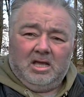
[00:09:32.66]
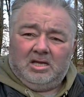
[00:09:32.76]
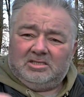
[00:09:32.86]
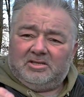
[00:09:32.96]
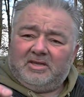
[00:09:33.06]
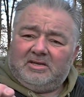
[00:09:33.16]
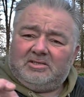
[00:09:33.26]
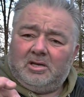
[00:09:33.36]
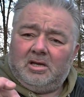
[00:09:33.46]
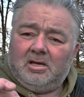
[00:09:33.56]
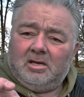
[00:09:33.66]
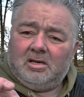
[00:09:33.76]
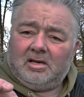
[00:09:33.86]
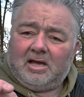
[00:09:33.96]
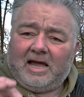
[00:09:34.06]
So there's
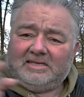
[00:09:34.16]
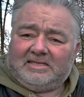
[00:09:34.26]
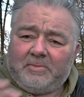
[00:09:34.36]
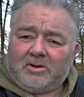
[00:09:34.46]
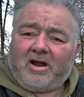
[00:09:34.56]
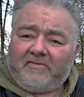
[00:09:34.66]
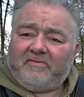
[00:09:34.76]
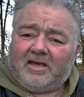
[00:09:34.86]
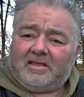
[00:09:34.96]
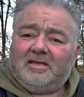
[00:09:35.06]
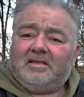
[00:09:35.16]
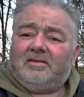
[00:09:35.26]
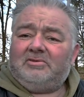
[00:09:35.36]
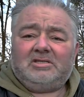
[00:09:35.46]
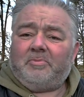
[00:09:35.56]
a demographic that
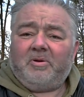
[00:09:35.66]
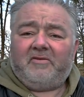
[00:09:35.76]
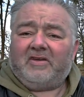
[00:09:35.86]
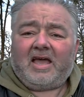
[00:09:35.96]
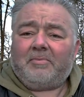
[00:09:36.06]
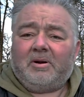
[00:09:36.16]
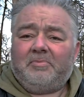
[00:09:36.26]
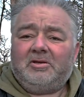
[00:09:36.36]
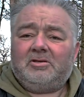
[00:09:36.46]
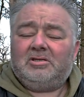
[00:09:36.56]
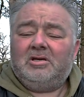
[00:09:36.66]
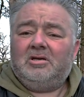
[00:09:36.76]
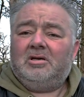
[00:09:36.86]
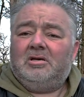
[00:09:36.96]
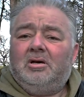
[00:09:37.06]
there is no perfect camera because,
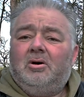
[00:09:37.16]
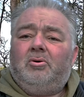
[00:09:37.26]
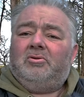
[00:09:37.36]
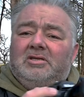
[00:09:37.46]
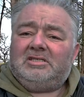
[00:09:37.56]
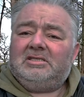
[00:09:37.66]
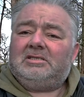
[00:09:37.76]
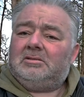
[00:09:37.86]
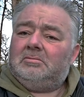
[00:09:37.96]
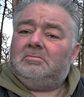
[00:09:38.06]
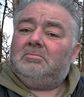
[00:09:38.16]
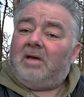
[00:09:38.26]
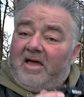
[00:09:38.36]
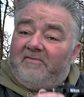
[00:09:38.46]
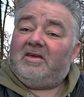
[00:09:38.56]
this is
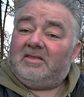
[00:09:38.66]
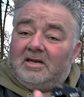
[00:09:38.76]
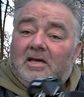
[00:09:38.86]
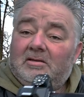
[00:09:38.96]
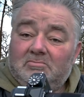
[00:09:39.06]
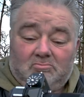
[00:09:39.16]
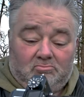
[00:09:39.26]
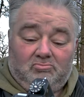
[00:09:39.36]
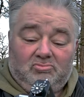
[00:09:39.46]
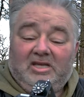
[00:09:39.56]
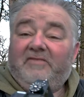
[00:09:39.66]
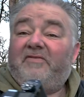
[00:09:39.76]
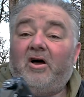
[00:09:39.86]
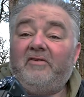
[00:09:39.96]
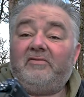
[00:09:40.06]
heavier than a
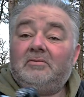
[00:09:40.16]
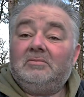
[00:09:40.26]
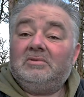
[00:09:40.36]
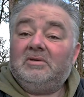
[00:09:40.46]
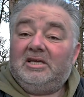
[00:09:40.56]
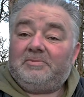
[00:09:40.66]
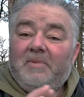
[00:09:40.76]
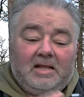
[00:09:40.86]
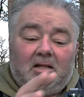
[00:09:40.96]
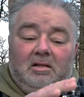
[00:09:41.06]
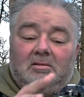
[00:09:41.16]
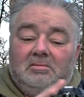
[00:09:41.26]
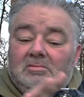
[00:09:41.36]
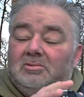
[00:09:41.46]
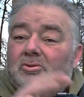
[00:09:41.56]
Z5. It's metal,
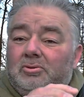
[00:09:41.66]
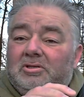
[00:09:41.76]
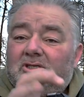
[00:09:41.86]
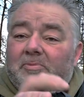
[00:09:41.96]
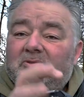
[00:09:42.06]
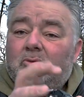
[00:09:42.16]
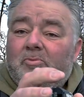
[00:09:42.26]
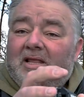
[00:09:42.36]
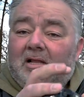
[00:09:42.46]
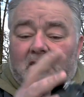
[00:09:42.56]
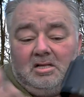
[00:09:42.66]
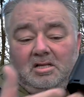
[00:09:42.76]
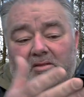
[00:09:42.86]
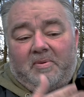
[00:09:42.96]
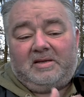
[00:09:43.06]
all at the top, it's all metal.
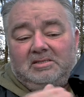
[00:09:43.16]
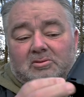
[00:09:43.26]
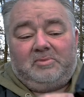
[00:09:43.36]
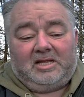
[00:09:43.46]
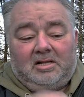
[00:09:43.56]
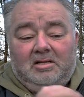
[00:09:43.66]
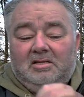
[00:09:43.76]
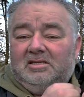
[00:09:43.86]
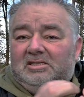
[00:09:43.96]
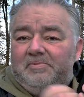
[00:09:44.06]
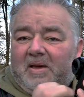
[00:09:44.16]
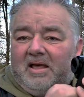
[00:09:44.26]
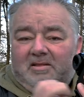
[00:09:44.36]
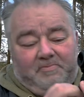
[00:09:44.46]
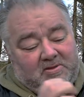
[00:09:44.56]
The base is all metal. This
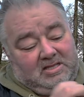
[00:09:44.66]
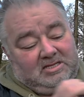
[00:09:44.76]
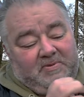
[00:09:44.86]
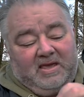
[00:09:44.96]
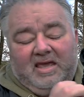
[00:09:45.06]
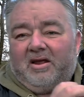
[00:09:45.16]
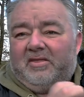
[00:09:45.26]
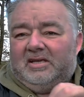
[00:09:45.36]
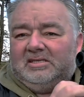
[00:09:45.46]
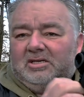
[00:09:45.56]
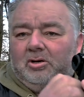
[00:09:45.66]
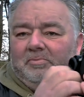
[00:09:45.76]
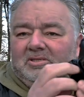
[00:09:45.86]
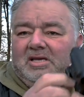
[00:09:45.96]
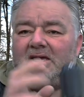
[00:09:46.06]
bit here I think is a
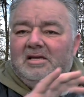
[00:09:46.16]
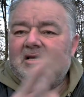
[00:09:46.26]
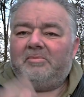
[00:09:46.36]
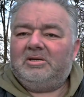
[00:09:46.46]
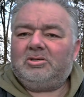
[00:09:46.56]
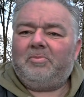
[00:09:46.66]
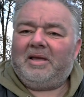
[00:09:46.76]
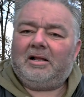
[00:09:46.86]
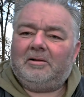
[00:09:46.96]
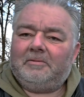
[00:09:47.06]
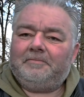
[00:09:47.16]
composite, but it's all metal.